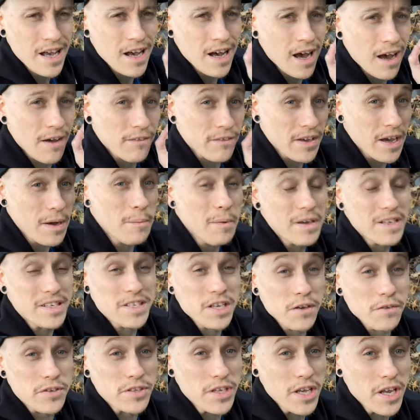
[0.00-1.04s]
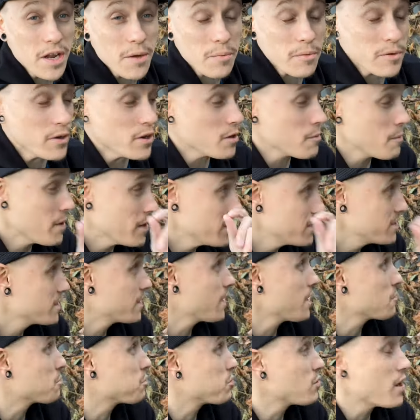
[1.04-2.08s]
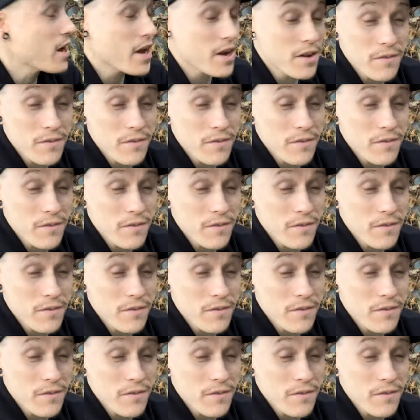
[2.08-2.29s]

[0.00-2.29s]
I've got myself set up here and I'm actually kind of proud